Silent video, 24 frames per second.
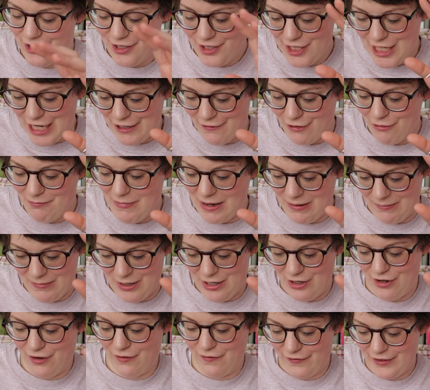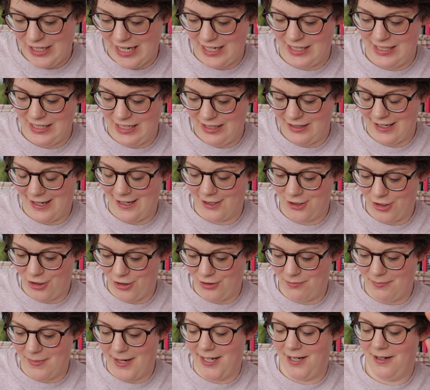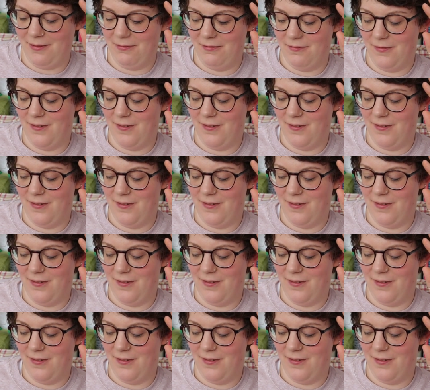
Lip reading: zero memory of getting that on my